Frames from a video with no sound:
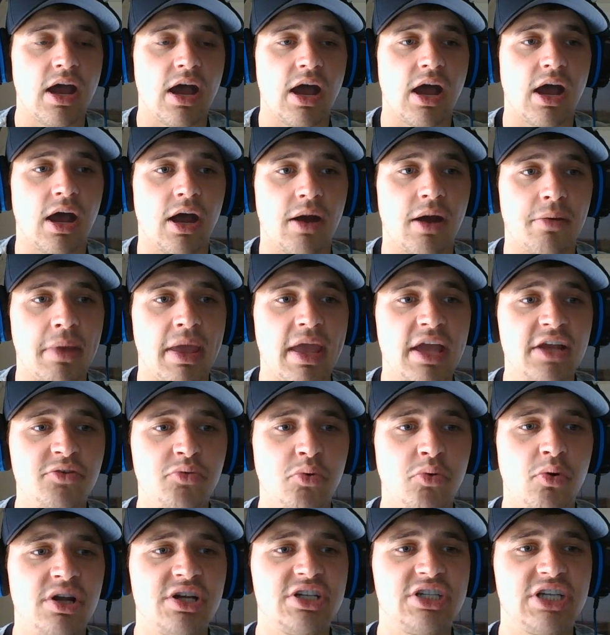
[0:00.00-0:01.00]

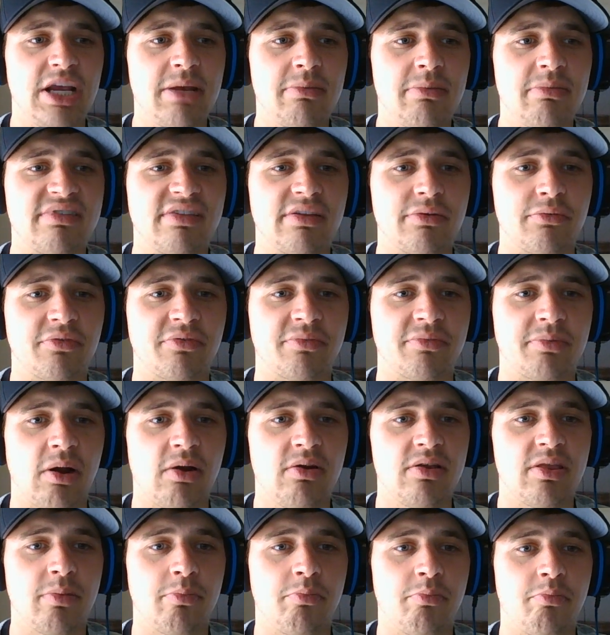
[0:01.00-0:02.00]
Antawn Jamison was
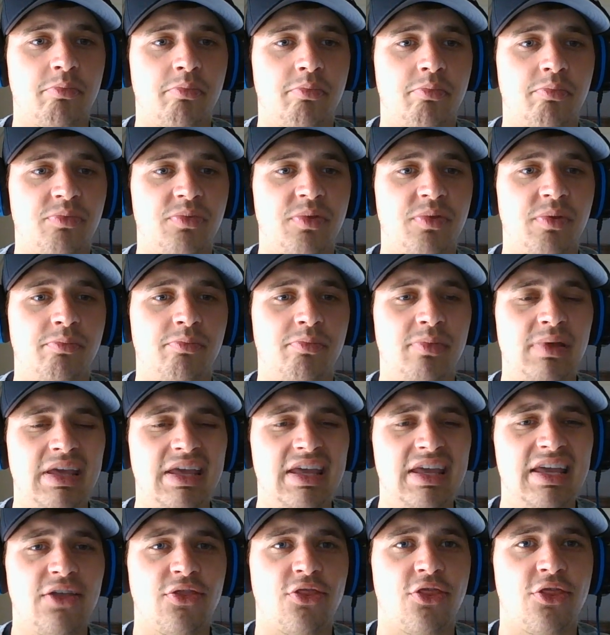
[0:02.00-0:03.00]
probably
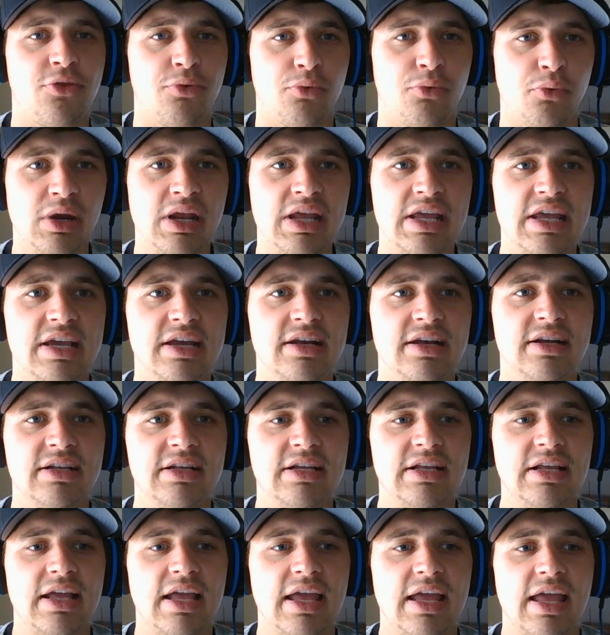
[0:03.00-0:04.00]
he had 3,
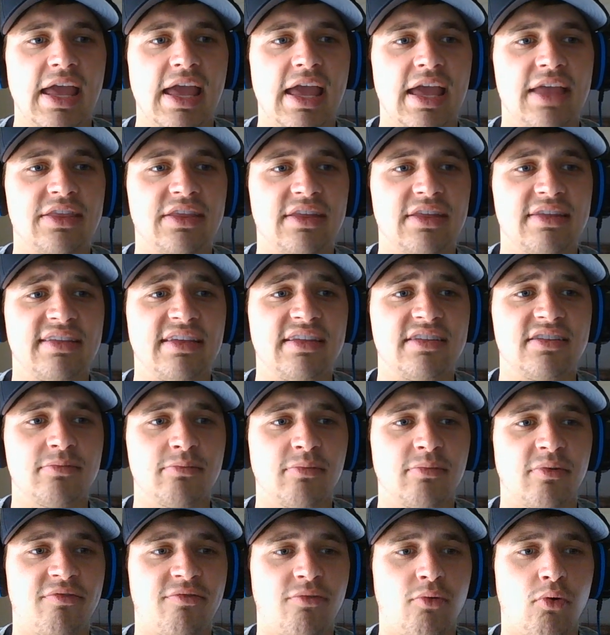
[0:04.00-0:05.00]
and the season
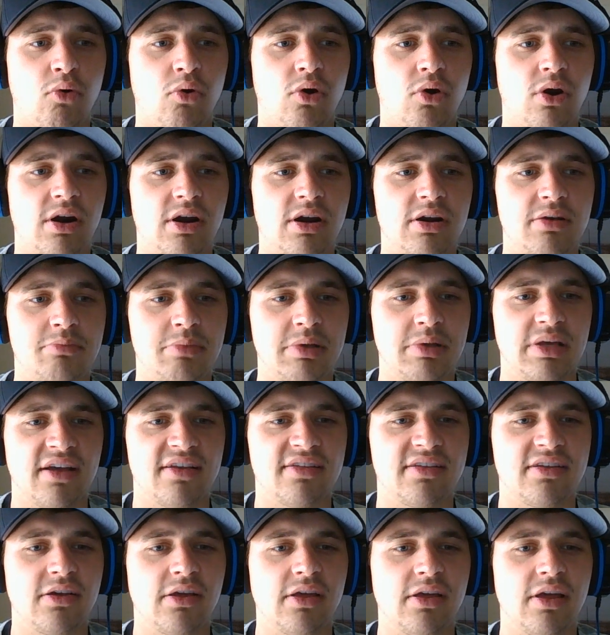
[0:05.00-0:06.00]
before,
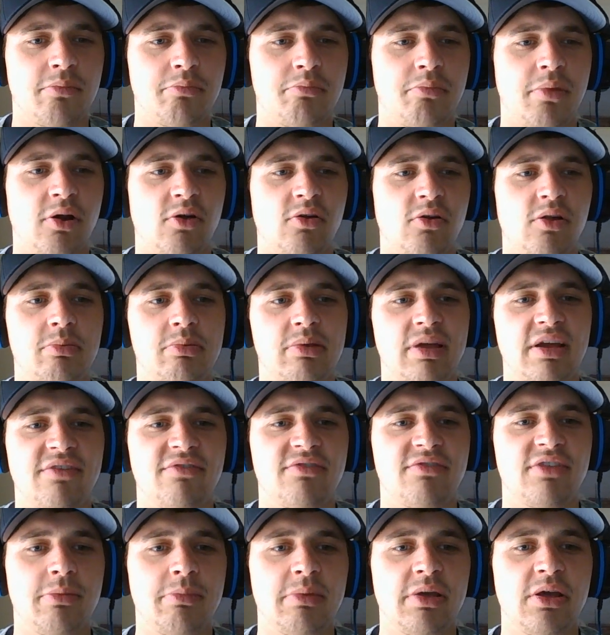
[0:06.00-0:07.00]
because he had barely played
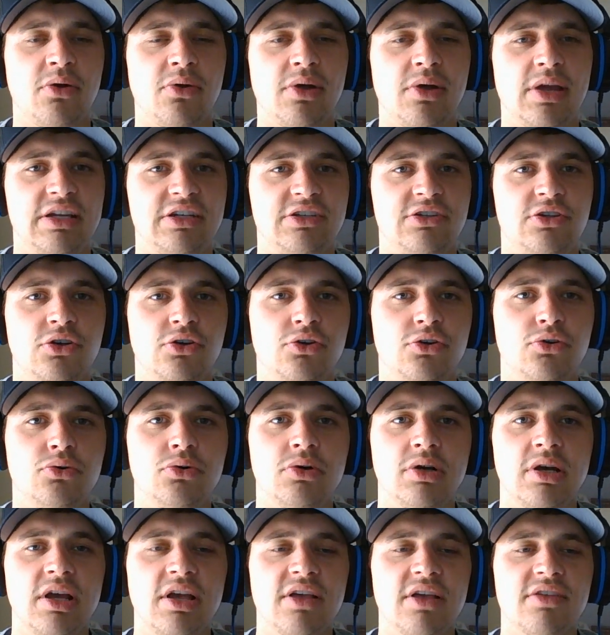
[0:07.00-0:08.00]
for them, he only had 2.